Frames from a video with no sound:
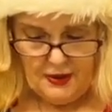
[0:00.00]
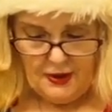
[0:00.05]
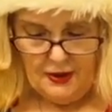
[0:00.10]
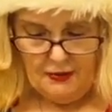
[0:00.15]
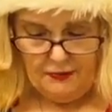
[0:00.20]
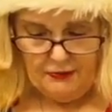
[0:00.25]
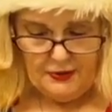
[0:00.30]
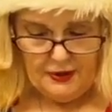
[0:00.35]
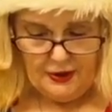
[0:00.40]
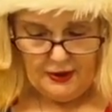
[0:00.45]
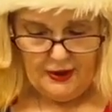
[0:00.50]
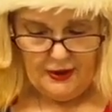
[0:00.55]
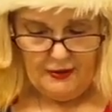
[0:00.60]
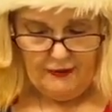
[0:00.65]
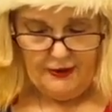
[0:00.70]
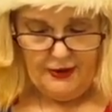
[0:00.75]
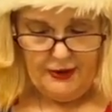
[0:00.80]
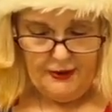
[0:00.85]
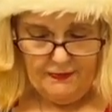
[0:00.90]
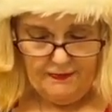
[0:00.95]
Come
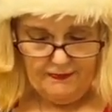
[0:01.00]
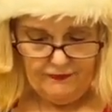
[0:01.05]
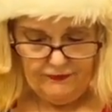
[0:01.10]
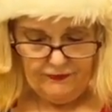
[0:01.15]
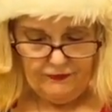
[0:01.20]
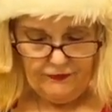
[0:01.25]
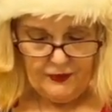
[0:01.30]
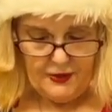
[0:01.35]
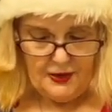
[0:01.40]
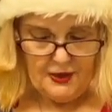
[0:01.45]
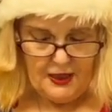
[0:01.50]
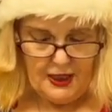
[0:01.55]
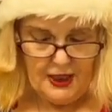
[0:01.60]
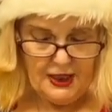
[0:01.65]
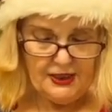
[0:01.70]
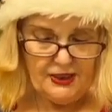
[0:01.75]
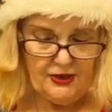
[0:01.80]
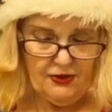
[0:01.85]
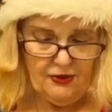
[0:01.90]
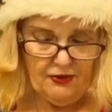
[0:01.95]
together. Yeah,
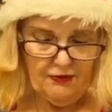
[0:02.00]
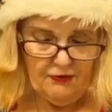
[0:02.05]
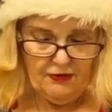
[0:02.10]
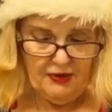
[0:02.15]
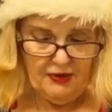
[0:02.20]
it's not